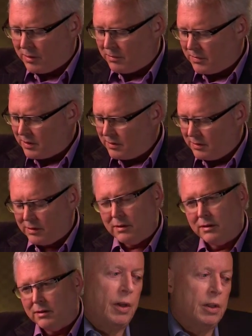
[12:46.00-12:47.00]
That's how
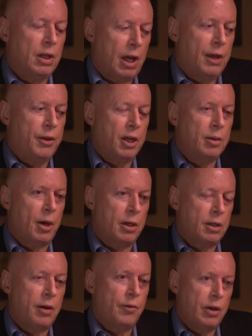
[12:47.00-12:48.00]
it felt. I think about
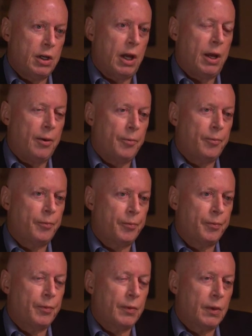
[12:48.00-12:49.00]
it every day,
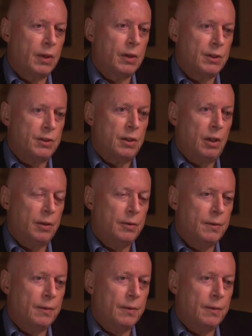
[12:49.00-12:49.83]
still.